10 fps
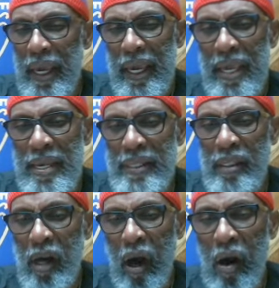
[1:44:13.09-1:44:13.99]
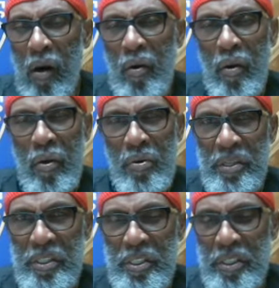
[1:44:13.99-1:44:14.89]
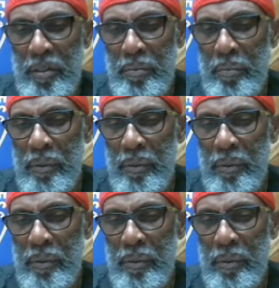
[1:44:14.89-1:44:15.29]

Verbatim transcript: It is called ownership.